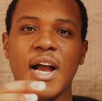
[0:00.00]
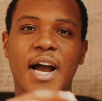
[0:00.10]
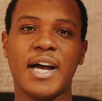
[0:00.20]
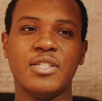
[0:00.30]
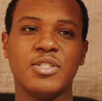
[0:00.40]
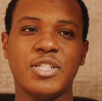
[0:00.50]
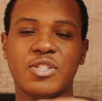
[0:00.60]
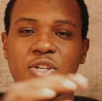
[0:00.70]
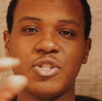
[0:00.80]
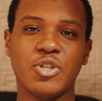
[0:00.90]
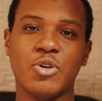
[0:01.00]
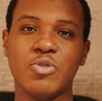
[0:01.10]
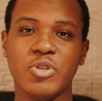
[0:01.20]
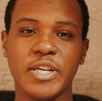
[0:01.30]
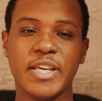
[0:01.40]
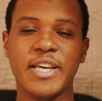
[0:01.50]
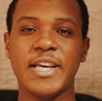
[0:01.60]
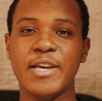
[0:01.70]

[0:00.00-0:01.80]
and it's going to show all your gear.